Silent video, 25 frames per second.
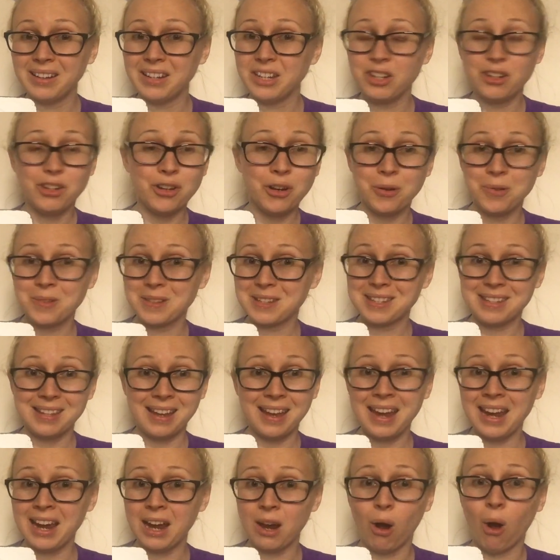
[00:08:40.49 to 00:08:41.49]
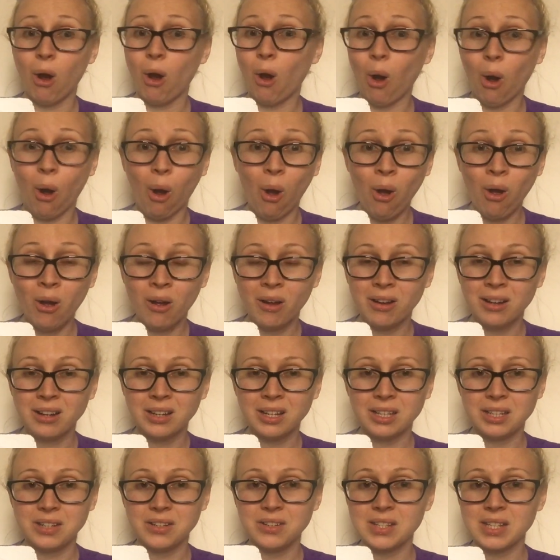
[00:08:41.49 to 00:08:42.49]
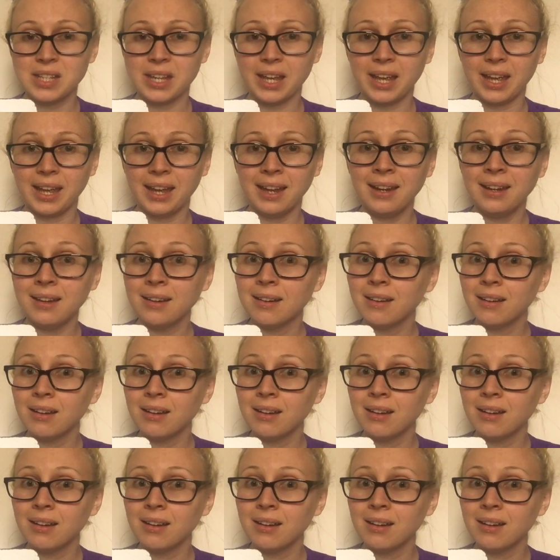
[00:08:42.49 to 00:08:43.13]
You don't say o, you say